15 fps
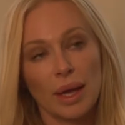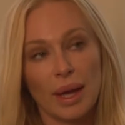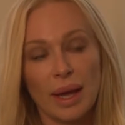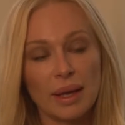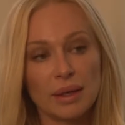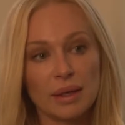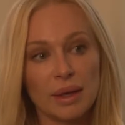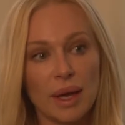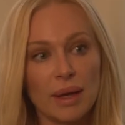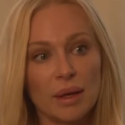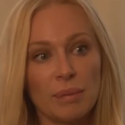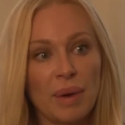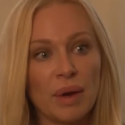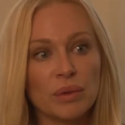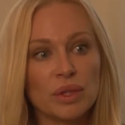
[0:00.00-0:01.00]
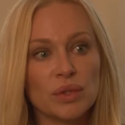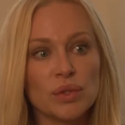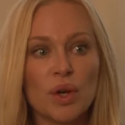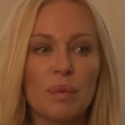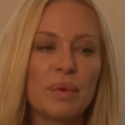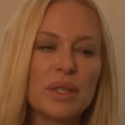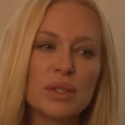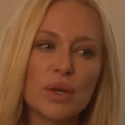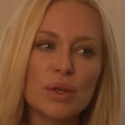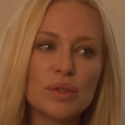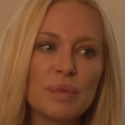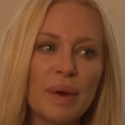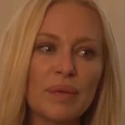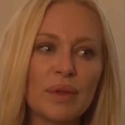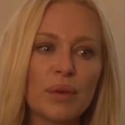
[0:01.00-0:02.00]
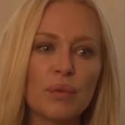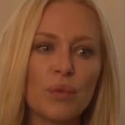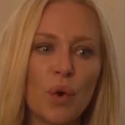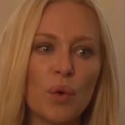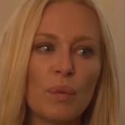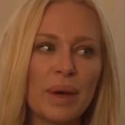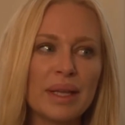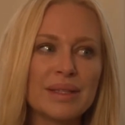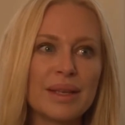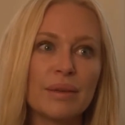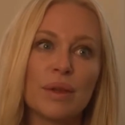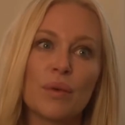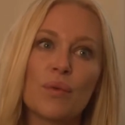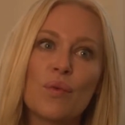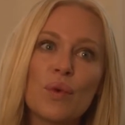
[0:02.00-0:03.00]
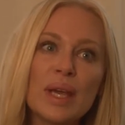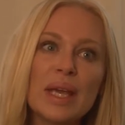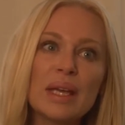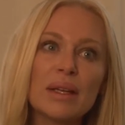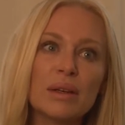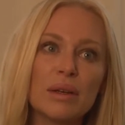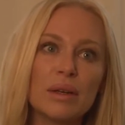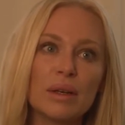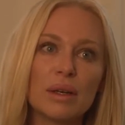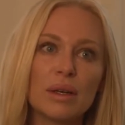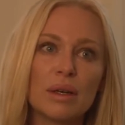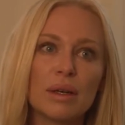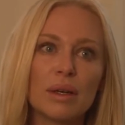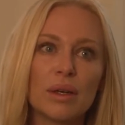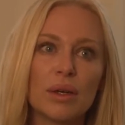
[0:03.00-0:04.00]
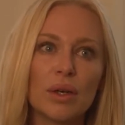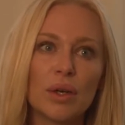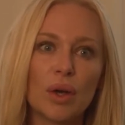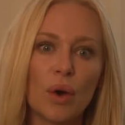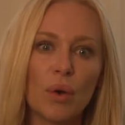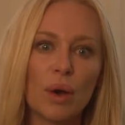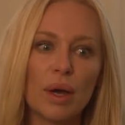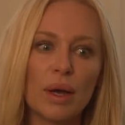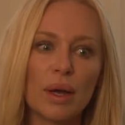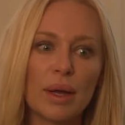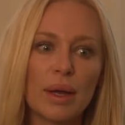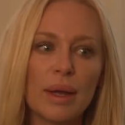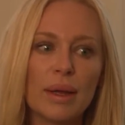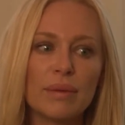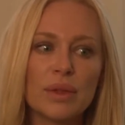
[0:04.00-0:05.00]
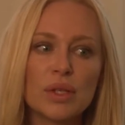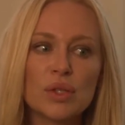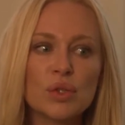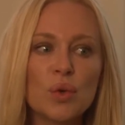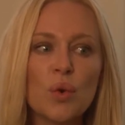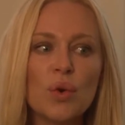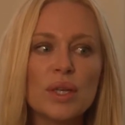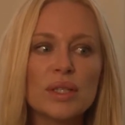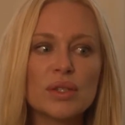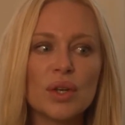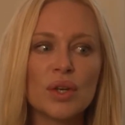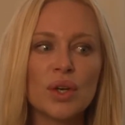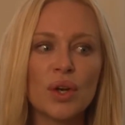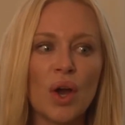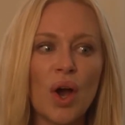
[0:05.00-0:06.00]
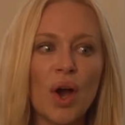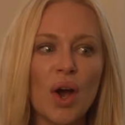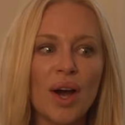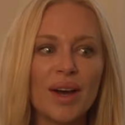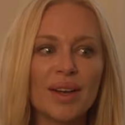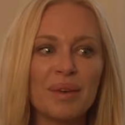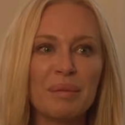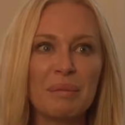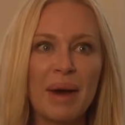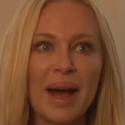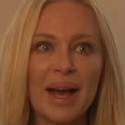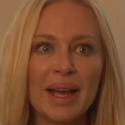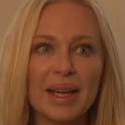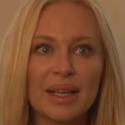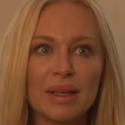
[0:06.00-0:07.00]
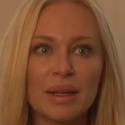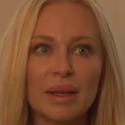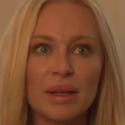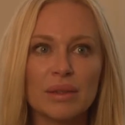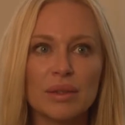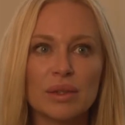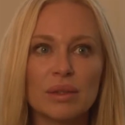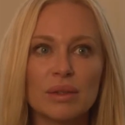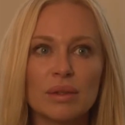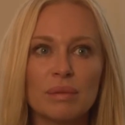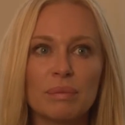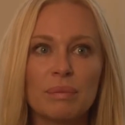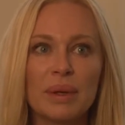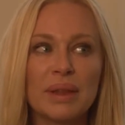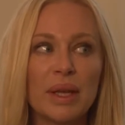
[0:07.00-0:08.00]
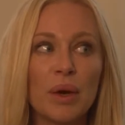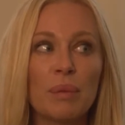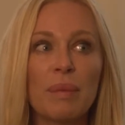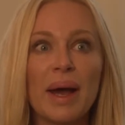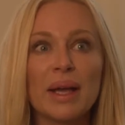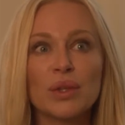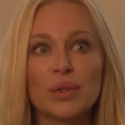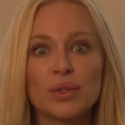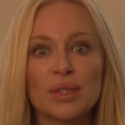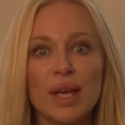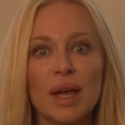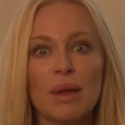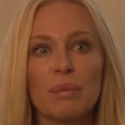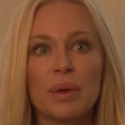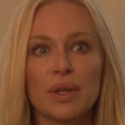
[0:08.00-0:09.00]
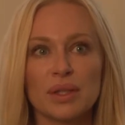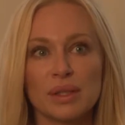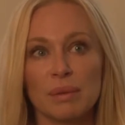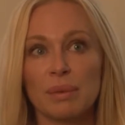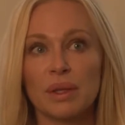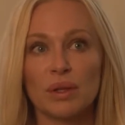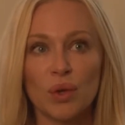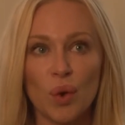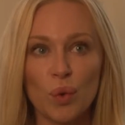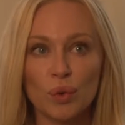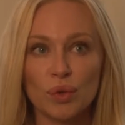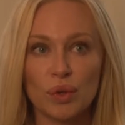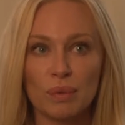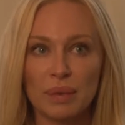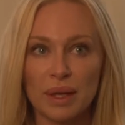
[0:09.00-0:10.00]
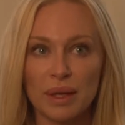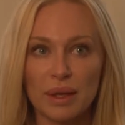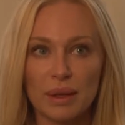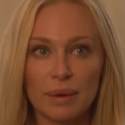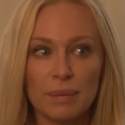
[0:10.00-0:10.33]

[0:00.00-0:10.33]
and and about this girl but it's also about the romance and the real you know the stories are not mine but they're mine to tell because they've been told to me